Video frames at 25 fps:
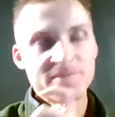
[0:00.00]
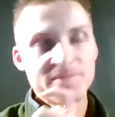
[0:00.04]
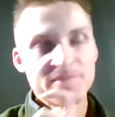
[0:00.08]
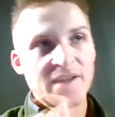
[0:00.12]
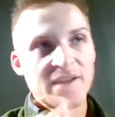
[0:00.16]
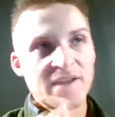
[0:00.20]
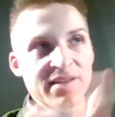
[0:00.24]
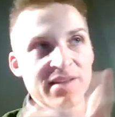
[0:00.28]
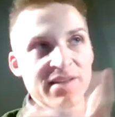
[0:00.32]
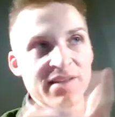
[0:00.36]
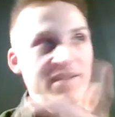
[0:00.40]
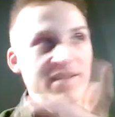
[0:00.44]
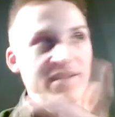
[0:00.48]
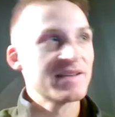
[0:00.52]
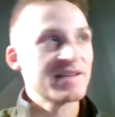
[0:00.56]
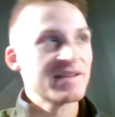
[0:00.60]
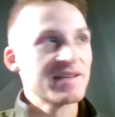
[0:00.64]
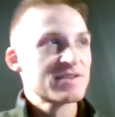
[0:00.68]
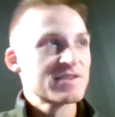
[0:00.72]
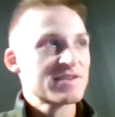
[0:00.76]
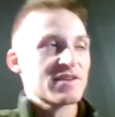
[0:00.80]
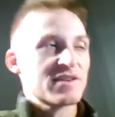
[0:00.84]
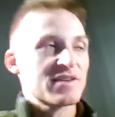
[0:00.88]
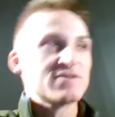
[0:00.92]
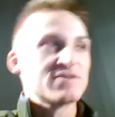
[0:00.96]
and
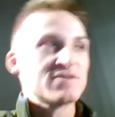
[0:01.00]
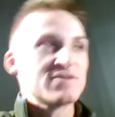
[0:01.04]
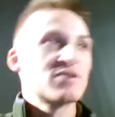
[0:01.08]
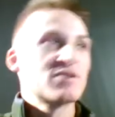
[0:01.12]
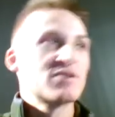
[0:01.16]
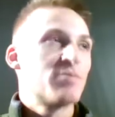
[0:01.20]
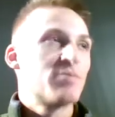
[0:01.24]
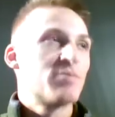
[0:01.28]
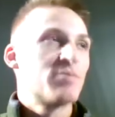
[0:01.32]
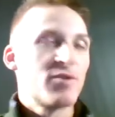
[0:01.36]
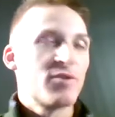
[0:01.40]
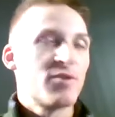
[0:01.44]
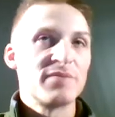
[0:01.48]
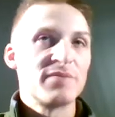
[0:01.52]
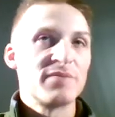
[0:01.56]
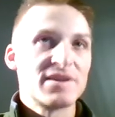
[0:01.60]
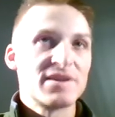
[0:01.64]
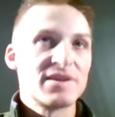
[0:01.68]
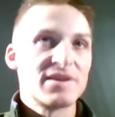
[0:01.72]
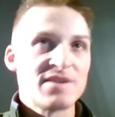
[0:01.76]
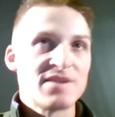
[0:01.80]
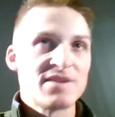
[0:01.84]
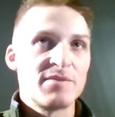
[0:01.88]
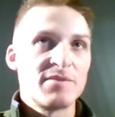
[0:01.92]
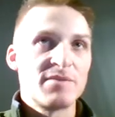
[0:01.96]
that's a good point,
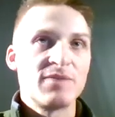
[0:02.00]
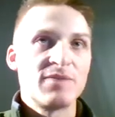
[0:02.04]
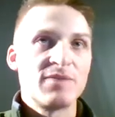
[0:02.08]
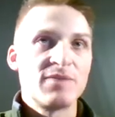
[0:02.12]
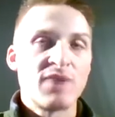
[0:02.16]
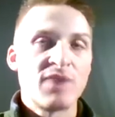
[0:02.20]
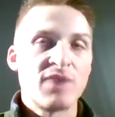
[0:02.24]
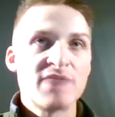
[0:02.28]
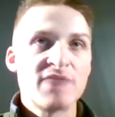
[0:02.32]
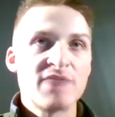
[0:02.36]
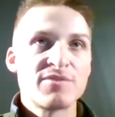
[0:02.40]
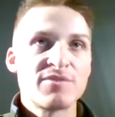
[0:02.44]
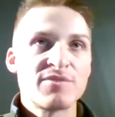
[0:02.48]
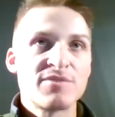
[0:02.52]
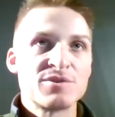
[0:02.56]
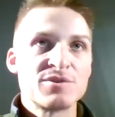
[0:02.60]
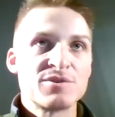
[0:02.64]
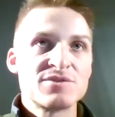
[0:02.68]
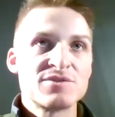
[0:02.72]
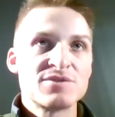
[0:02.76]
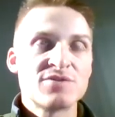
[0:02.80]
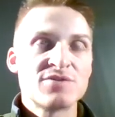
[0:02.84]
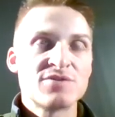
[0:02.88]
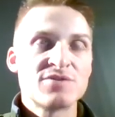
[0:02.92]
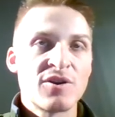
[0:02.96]
because when I
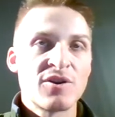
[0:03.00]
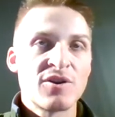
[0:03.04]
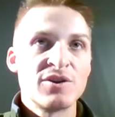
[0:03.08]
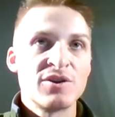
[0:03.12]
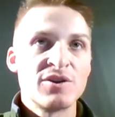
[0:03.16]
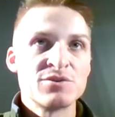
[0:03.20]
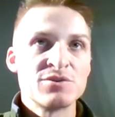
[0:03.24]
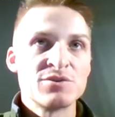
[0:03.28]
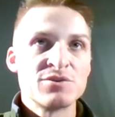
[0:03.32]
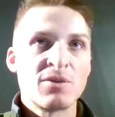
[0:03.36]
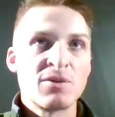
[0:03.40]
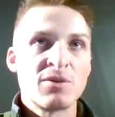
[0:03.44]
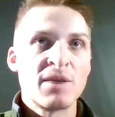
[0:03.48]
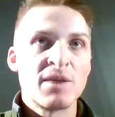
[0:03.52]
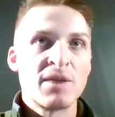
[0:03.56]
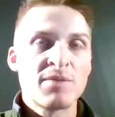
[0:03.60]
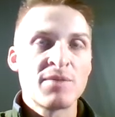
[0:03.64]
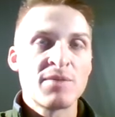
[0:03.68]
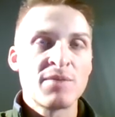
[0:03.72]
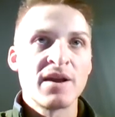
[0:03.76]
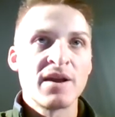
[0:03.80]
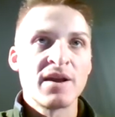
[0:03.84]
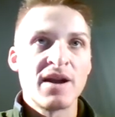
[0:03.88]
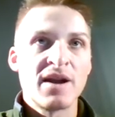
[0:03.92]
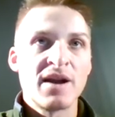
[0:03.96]
first started using one,
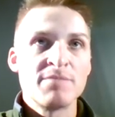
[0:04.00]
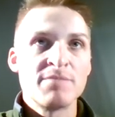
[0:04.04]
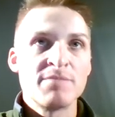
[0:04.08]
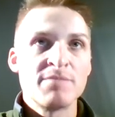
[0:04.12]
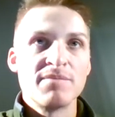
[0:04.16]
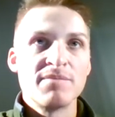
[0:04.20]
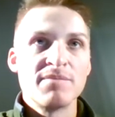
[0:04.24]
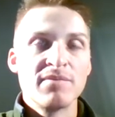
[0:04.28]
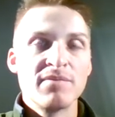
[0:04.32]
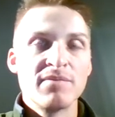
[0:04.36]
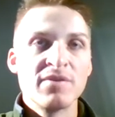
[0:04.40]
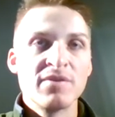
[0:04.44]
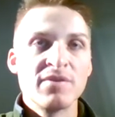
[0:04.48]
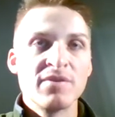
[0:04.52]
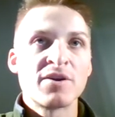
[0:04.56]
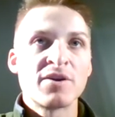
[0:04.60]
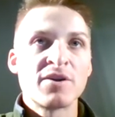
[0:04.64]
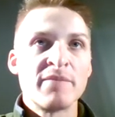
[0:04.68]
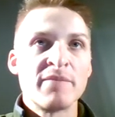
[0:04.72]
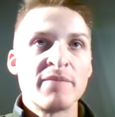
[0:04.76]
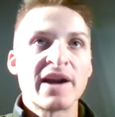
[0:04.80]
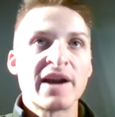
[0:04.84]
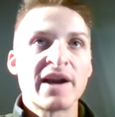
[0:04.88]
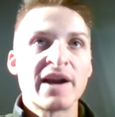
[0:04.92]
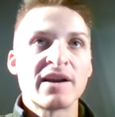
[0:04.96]

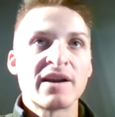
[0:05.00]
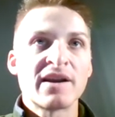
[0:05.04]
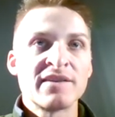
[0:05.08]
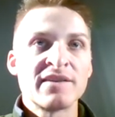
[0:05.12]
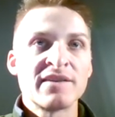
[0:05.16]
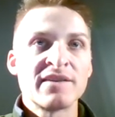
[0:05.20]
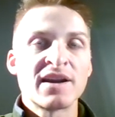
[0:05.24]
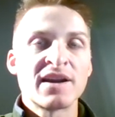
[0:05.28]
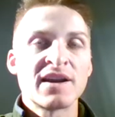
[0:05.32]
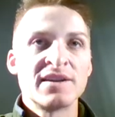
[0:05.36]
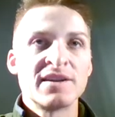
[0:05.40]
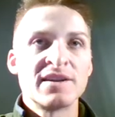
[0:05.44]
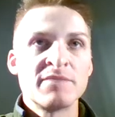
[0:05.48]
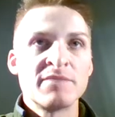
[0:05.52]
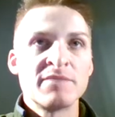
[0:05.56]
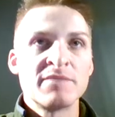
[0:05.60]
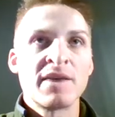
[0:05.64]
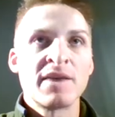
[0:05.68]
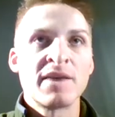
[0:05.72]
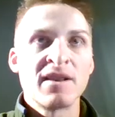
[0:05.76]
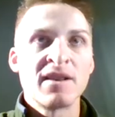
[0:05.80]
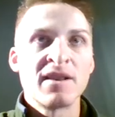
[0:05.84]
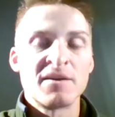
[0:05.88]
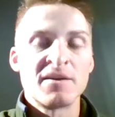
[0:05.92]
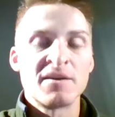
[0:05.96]
looking back, I think I did
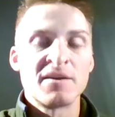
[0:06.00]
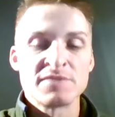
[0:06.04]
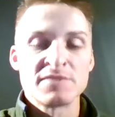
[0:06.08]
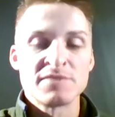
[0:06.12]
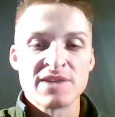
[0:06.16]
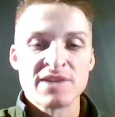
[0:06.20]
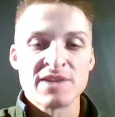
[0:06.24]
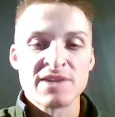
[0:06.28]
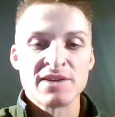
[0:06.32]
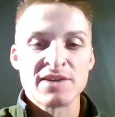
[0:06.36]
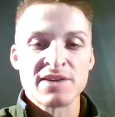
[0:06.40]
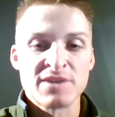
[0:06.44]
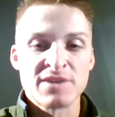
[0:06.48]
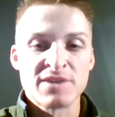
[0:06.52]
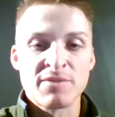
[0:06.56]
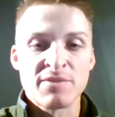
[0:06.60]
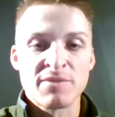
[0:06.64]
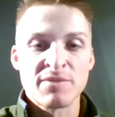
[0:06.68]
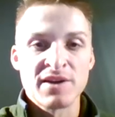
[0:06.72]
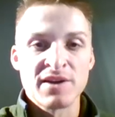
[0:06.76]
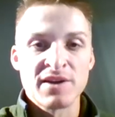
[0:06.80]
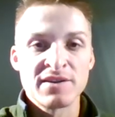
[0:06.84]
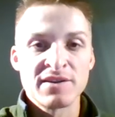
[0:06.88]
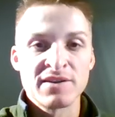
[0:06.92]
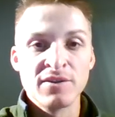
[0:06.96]
make a lot of mistakes, and I
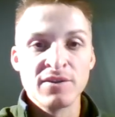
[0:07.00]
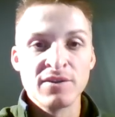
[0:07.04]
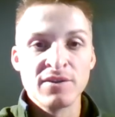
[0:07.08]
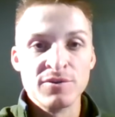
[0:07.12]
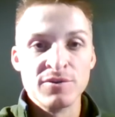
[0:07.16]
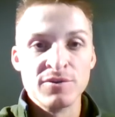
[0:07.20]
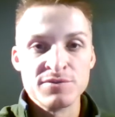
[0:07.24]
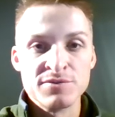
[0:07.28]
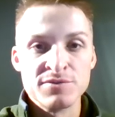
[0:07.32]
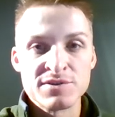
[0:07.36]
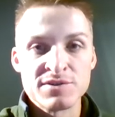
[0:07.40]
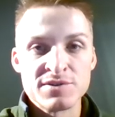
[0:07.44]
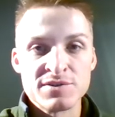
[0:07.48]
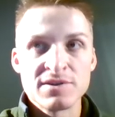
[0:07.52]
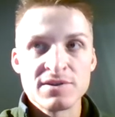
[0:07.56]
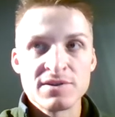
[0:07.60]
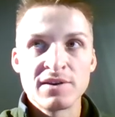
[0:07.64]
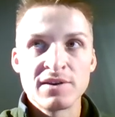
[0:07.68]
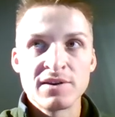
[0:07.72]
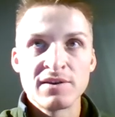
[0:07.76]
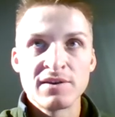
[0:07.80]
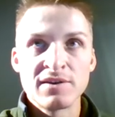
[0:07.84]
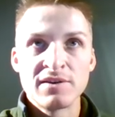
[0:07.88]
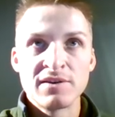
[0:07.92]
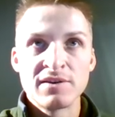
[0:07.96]
probably did lose
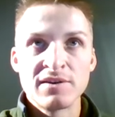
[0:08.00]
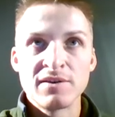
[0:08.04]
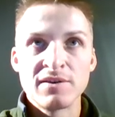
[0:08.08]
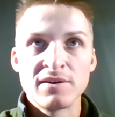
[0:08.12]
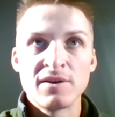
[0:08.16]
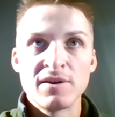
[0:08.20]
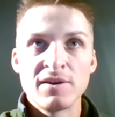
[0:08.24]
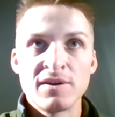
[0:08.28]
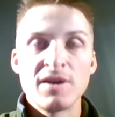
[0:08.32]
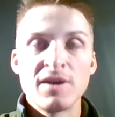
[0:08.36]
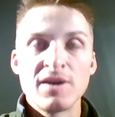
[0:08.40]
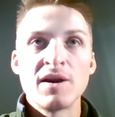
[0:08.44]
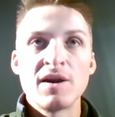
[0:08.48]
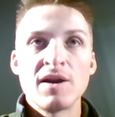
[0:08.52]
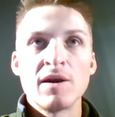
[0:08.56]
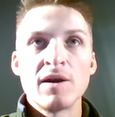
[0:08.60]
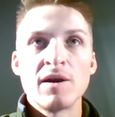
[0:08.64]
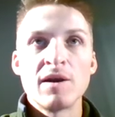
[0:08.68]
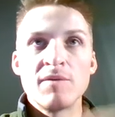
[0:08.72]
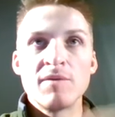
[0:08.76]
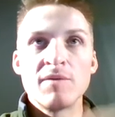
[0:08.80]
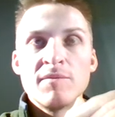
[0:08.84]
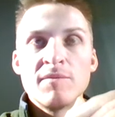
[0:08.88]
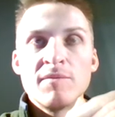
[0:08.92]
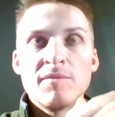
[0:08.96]

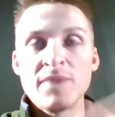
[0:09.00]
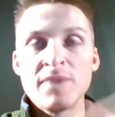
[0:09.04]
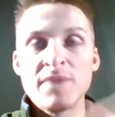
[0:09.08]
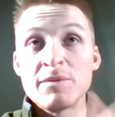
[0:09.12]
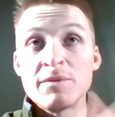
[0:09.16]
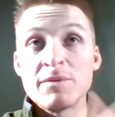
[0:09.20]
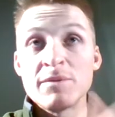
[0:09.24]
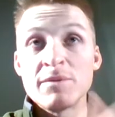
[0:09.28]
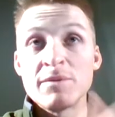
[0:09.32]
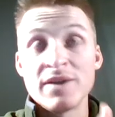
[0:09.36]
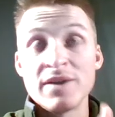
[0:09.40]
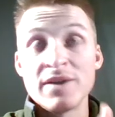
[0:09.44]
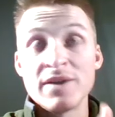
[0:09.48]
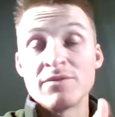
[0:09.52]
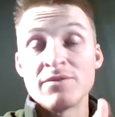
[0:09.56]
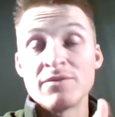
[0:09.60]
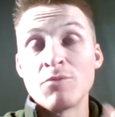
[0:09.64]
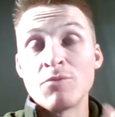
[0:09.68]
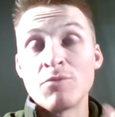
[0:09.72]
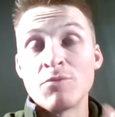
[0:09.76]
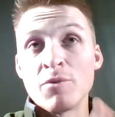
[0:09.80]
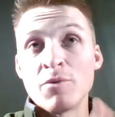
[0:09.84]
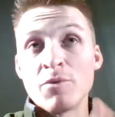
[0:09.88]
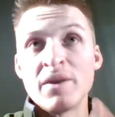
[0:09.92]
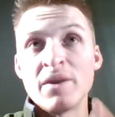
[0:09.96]
maybe even
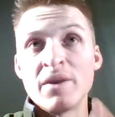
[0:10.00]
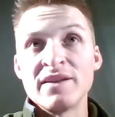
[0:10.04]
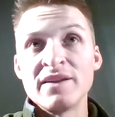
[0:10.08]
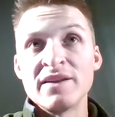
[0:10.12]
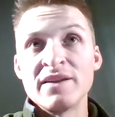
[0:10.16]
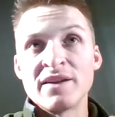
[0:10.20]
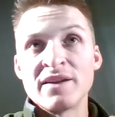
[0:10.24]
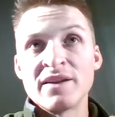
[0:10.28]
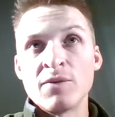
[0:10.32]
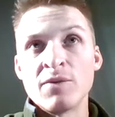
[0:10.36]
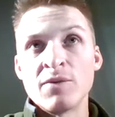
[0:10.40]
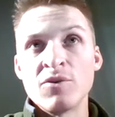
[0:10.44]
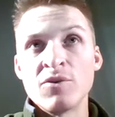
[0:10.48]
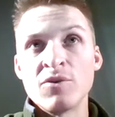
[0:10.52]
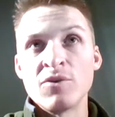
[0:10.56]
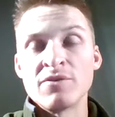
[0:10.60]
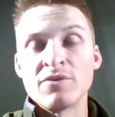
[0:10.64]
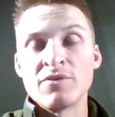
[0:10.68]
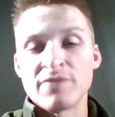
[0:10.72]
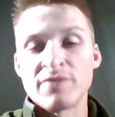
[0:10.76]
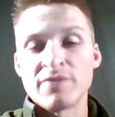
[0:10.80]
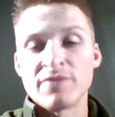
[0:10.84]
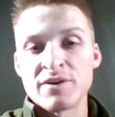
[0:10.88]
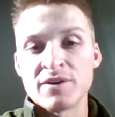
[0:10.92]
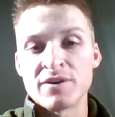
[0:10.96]
more money than I would have
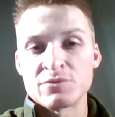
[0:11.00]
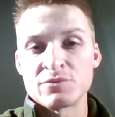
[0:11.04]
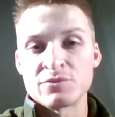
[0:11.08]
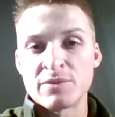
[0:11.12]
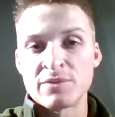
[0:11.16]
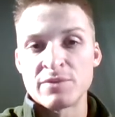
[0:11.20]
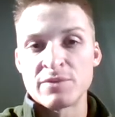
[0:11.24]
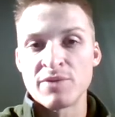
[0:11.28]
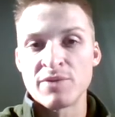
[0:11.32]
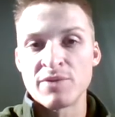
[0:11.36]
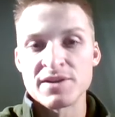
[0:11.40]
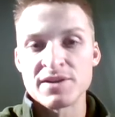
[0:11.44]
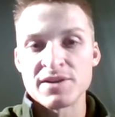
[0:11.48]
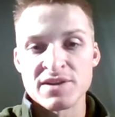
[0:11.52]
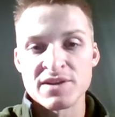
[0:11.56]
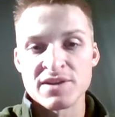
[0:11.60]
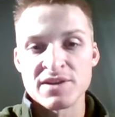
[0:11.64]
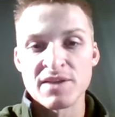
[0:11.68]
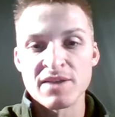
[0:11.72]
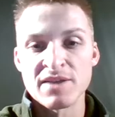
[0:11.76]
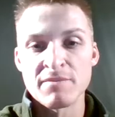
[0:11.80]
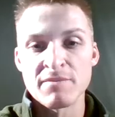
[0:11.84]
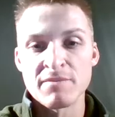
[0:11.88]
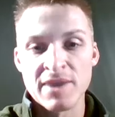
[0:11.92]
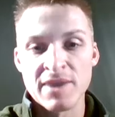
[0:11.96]
if I was repricing
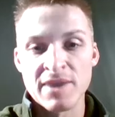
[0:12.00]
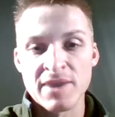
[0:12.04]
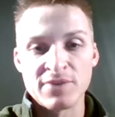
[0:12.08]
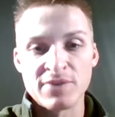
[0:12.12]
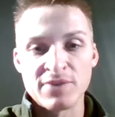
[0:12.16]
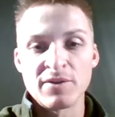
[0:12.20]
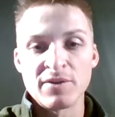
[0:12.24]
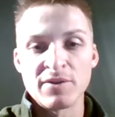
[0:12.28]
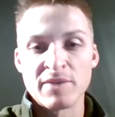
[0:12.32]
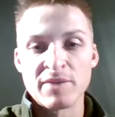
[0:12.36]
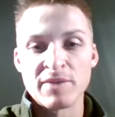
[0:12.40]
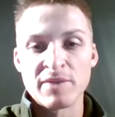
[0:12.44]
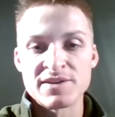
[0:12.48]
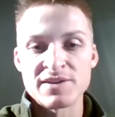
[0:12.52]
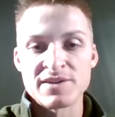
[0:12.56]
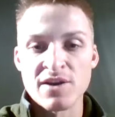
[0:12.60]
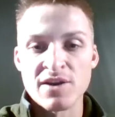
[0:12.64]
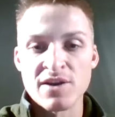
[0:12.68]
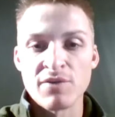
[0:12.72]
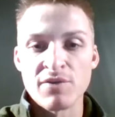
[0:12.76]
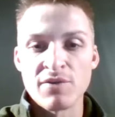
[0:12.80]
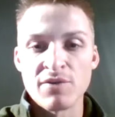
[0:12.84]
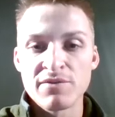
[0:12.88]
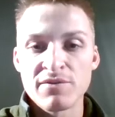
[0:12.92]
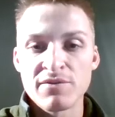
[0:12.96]
it manually
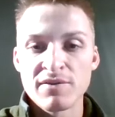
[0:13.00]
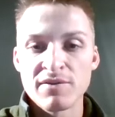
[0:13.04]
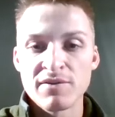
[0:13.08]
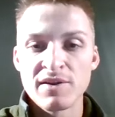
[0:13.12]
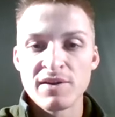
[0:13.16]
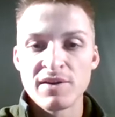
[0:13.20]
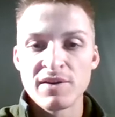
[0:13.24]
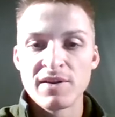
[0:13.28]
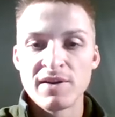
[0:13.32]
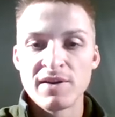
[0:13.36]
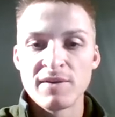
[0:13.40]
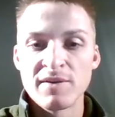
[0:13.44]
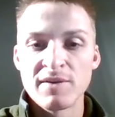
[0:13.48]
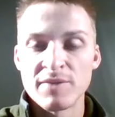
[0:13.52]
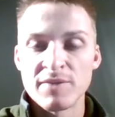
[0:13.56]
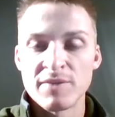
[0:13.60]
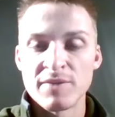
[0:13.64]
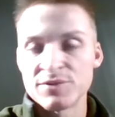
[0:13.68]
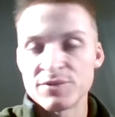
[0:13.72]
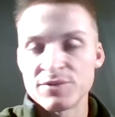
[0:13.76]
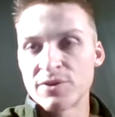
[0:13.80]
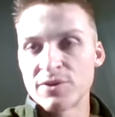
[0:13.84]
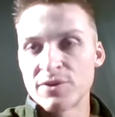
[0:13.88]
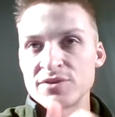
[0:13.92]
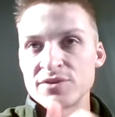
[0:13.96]
myself. But it's one of